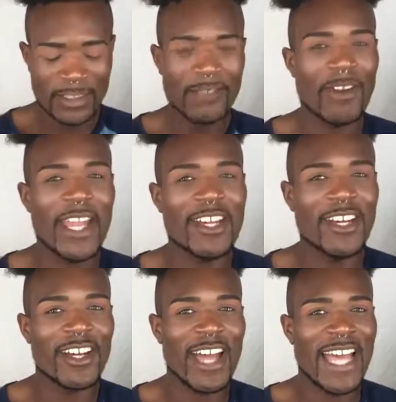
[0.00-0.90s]
Right,
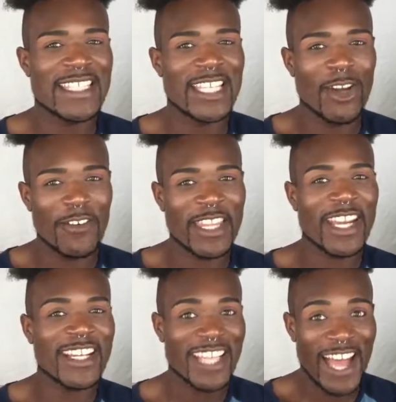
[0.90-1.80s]
Cook? I see you over
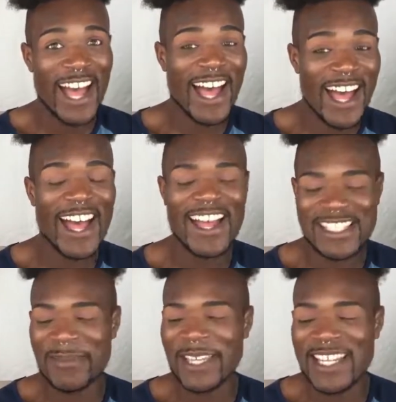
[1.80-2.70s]
there.
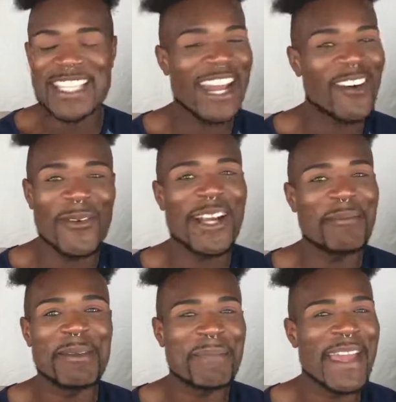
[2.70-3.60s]
Yes, because I don't want to
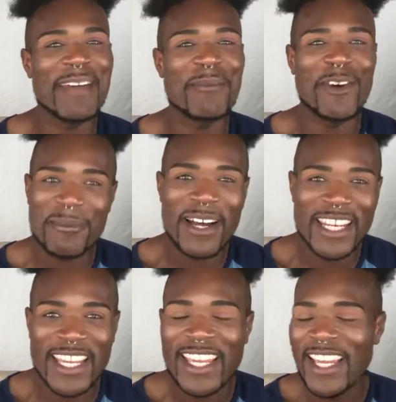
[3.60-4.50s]
be paying more
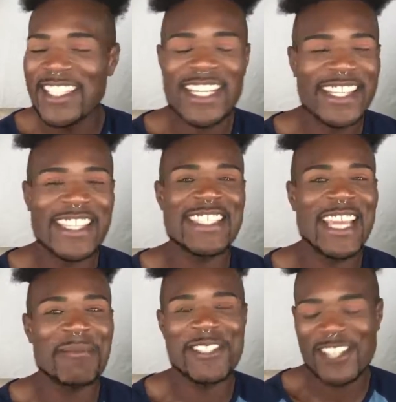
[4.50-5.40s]
money to get the
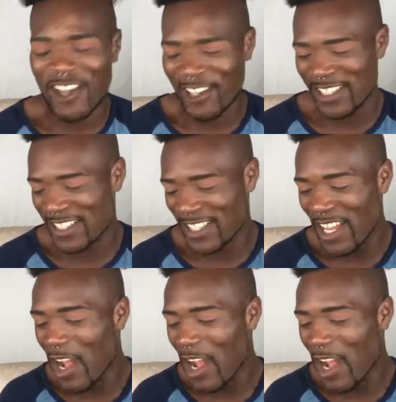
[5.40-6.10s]
same results.